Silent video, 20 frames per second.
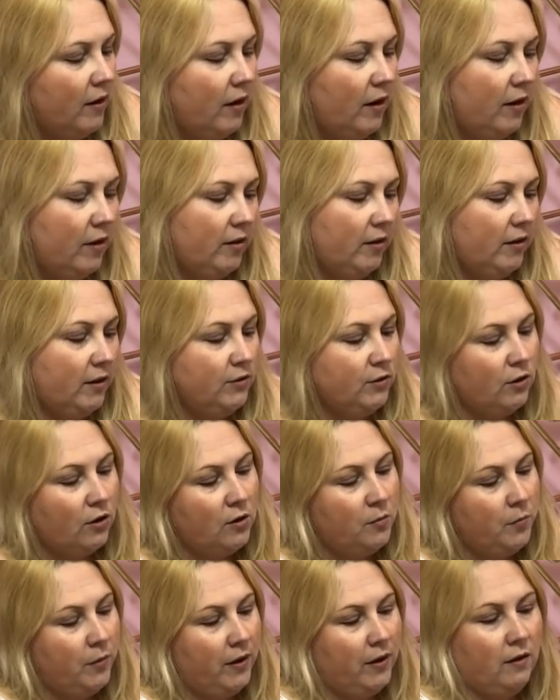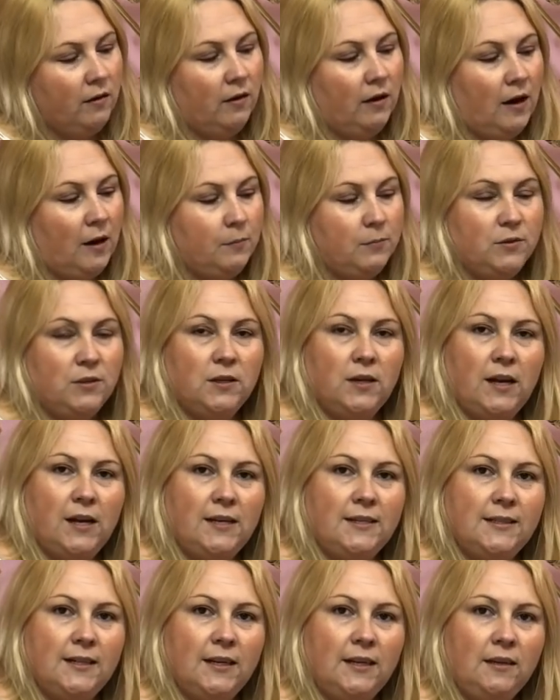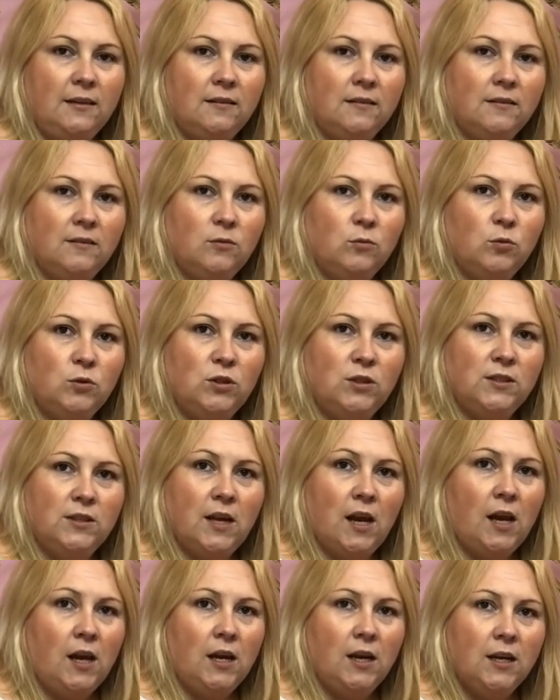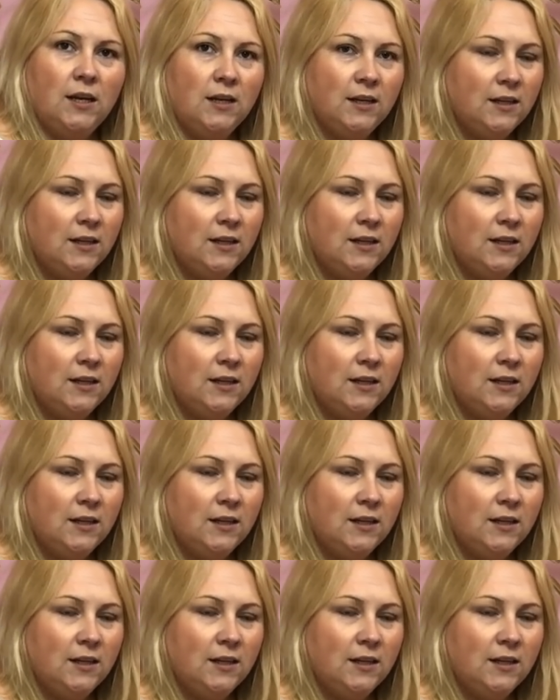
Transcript: And it's gone a bit lapsy-daisy, would you say?